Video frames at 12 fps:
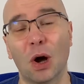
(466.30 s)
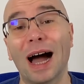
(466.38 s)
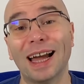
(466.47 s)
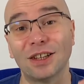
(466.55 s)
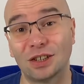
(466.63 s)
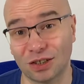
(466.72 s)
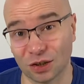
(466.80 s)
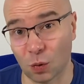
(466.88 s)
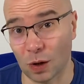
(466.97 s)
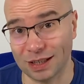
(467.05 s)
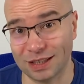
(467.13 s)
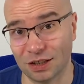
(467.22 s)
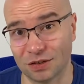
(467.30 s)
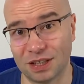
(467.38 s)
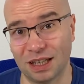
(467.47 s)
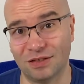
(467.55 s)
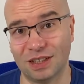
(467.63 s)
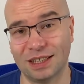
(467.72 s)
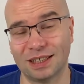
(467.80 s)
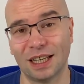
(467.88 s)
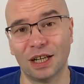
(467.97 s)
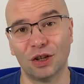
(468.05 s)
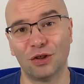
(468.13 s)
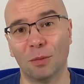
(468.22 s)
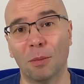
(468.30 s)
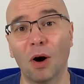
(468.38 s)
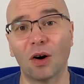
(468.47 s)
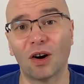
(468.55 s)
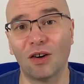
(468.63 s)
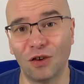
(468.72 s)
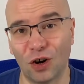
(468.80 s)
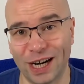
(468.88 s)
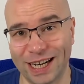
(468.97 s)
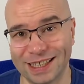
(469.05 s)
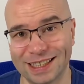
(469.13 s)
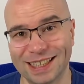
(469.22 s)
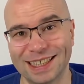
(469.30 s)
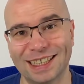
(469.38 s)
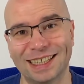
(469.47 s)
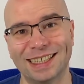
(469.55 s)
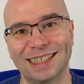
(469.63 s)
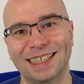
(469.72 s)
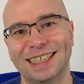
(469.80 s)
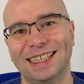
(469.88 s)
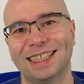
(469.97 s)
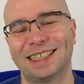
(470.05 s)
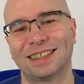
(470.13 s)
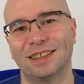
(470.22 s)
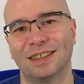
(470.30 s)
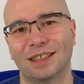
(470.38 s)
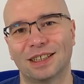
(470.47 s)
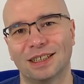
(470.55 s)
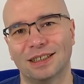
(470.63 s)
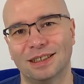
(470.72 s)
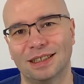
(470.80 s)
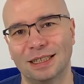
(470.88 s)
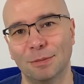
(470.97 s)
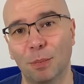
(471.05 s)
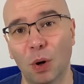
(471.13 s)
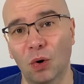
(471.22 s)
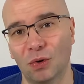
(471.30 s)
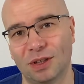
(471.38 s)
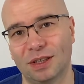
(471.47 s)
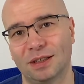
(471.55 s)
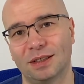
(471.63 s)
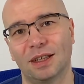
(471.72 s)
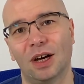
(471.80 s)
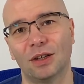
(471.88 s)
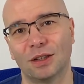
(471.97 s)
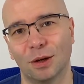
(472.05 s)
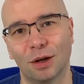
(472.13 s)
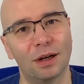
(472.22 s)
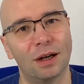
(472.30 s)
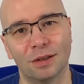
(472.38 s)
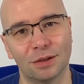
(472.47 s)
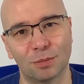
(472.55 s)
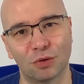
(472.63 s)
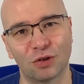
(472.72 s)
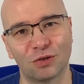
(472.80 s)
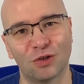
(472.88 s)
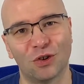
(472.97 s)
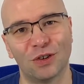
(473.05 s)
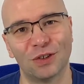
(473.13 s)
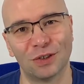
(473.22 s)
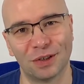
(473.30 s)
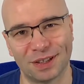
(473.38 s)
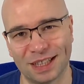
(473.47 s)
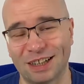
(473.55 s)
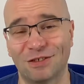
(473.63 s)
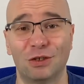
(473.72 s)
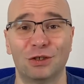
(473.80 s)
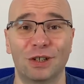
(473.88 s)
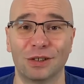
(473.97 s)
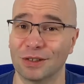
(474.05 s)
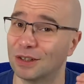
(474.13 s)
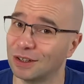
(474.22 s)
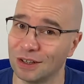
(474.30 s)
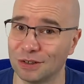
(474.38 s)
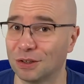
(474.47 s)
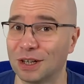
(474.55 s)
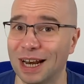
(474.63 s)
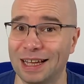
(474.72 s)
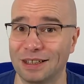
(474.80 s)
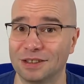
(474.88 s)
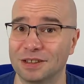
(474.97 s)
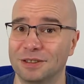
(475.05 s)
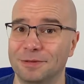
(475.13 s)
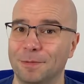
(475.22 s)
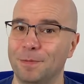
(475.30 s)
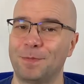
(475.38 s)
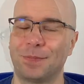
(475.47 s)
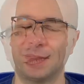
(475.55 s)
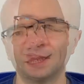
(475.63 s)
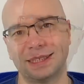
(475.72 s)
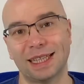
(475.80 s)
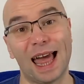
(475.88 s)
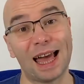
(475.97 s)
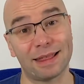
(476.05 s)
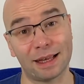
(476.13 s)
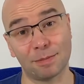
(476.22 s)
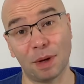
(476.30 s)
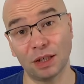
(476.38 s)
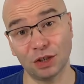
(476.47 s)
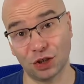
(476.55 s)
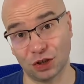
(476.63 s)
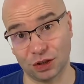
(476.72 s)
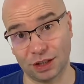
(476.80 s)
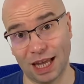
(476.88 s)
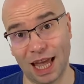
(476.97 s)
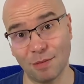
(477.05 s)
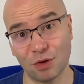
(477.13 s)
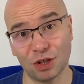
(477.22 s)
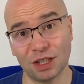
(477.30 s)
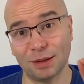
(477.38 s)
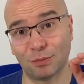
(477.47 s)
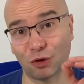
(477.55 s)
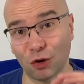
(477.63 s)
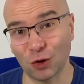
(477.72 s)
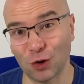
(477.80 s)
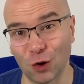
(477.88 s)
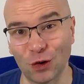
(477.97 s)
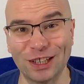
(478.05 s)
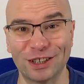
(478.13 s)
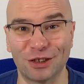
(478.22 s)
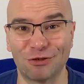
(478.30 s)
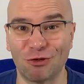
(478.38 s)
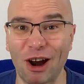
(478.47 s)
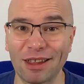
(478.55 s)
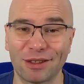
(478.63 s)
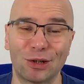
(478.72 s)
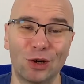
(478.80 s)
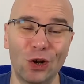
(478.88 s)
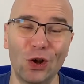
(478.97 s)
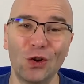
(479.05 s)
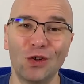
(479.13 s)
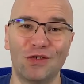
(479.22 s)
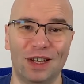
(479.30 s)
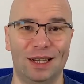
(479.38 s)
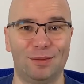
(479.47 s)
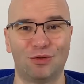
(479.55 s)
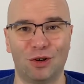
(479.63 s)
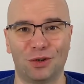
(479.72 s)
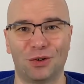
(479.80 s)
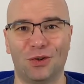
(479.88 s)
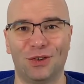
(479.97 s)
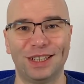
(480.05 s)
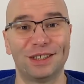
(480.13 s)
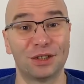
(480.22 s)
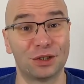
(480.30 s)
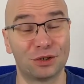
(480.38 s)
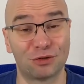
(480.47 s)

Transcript: higher the quality of service, the more overhead it imposes on the protocol, on the server, on the client. As I mentioned, MQTT protocol is a rather low-level protocol. It's a